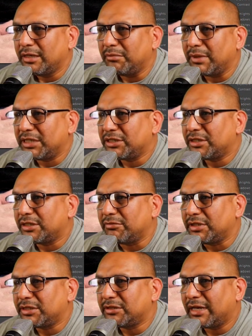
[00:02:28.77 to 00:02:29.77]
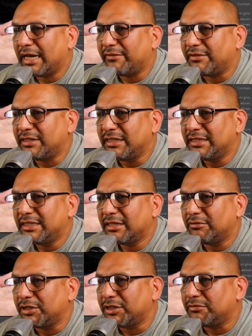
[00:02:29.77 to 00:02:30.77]
make sure that we still have
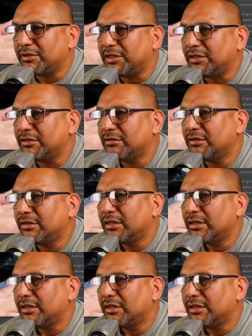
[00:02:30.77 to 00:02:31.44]
detail, which we do.